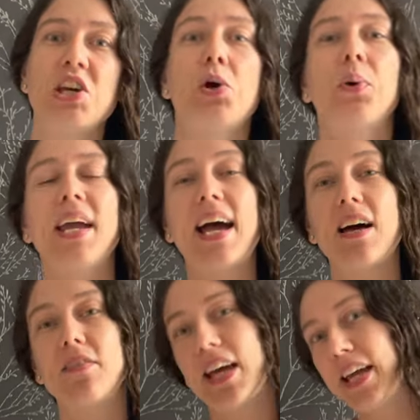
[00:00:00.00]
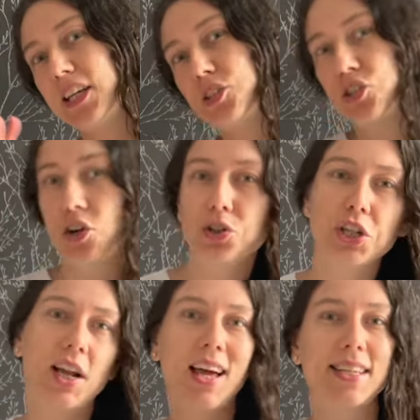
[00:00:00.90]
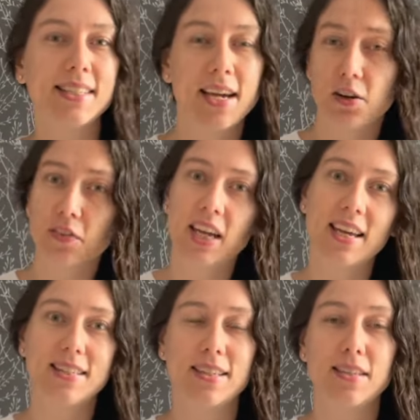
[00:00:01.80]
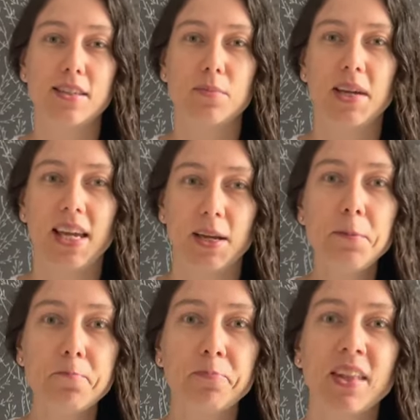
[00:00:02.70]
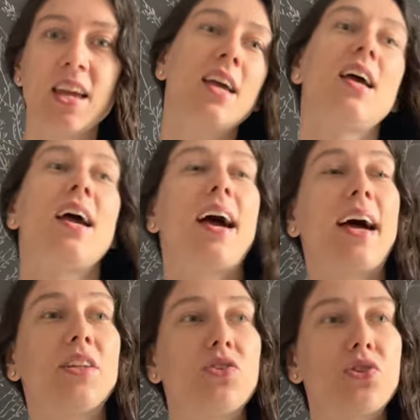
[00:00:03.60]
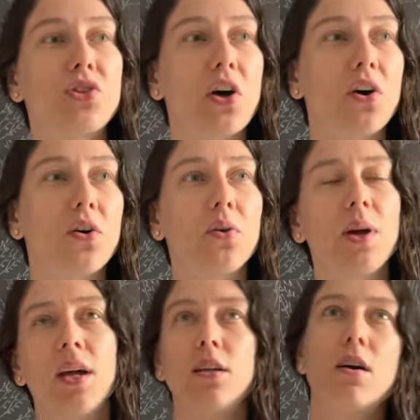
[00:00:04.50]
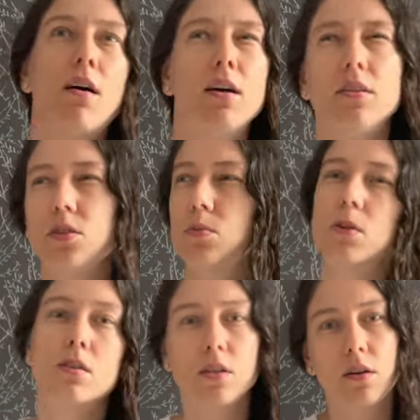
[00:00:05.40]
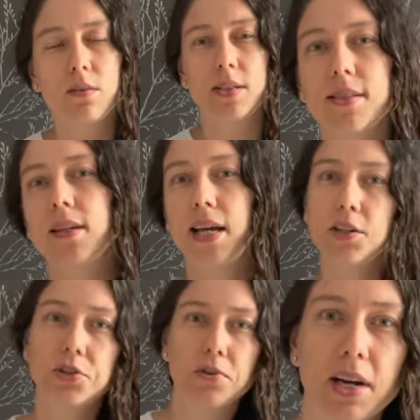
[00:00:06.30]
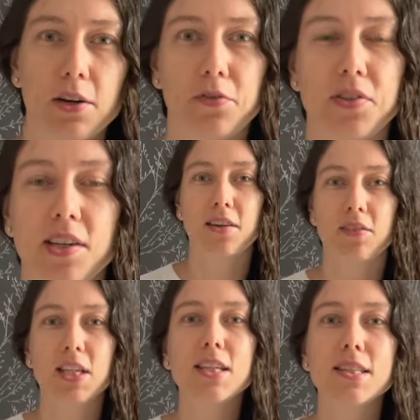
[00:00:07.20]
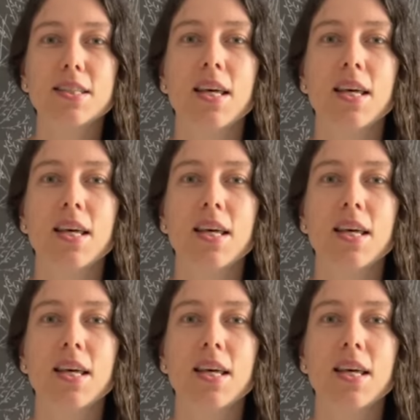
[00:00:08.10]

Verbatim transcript: We have a socialised healthcare system here, and so you're under what's known as the National Health Service.